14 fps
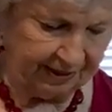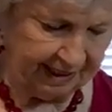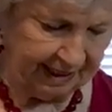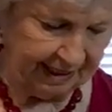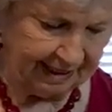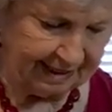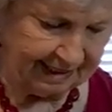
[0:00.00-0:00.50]
with
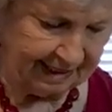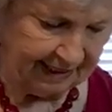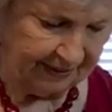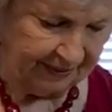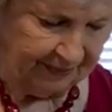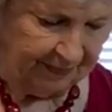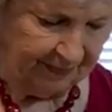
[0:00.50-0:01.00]
us
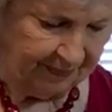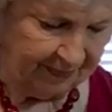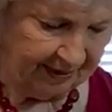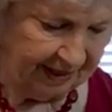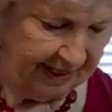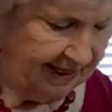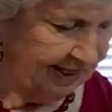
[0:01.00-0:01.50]

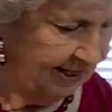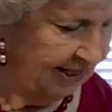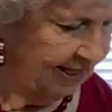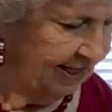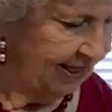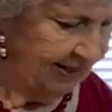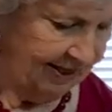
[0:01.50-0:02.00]

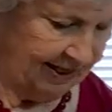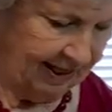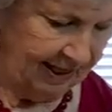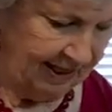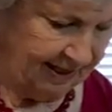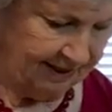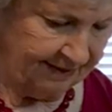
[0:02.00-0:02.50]

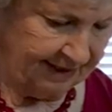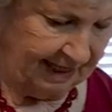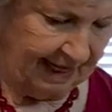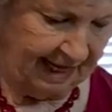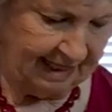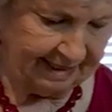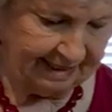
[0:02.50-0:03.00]
uh, the
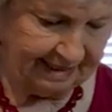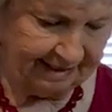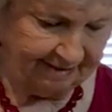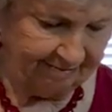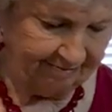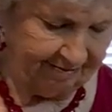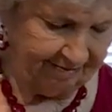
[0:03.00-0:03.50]

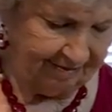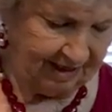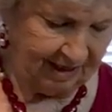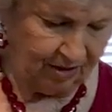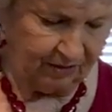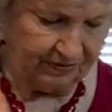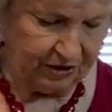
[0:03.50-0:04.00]
last
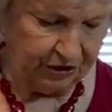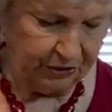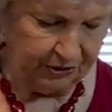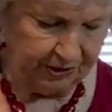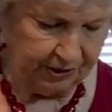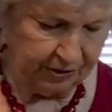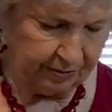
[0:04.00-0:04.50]
little over two
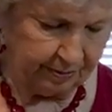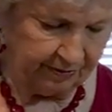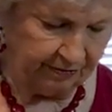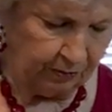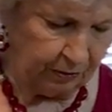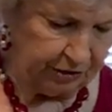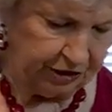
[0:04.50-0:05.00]
years
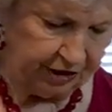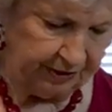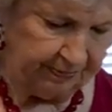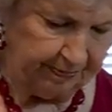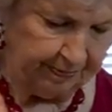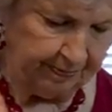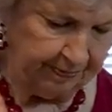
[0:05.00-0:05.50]
before she
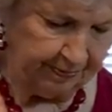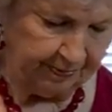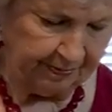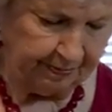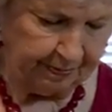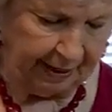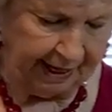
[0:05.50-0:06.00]

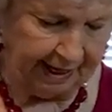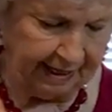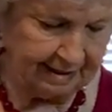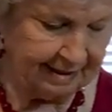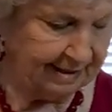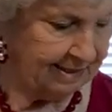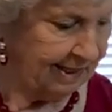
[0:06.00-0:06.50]

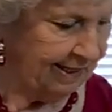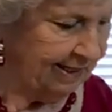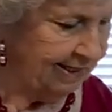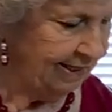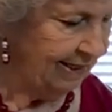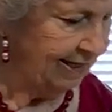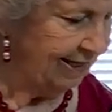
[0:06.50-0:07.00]
passed.
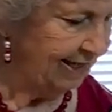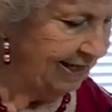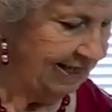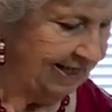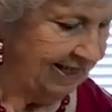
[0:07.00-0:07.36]
And uh,